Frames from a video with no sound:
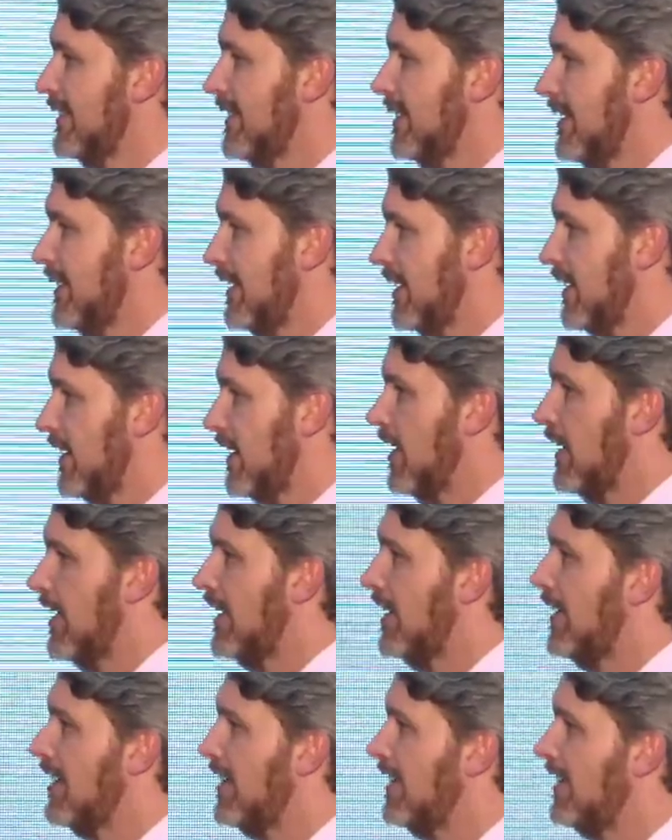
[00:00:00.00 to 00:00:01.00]
Hola.
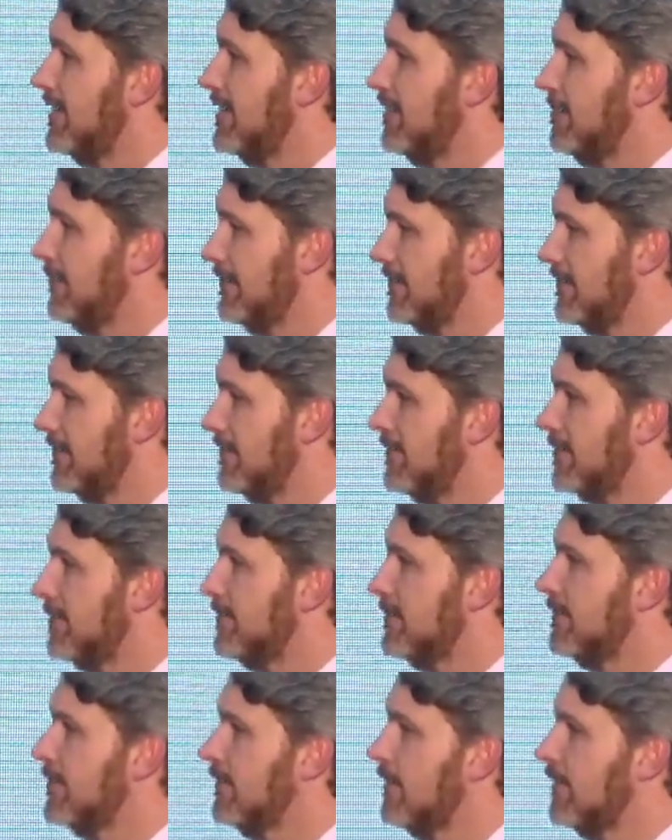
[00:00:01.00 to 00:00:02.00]
Uh,
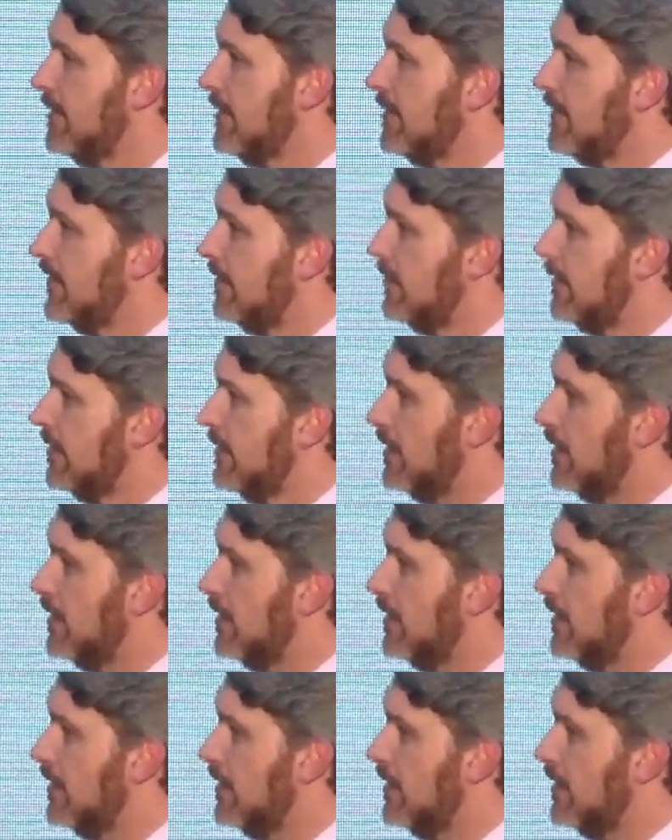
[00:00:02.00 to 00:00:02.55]
there is anything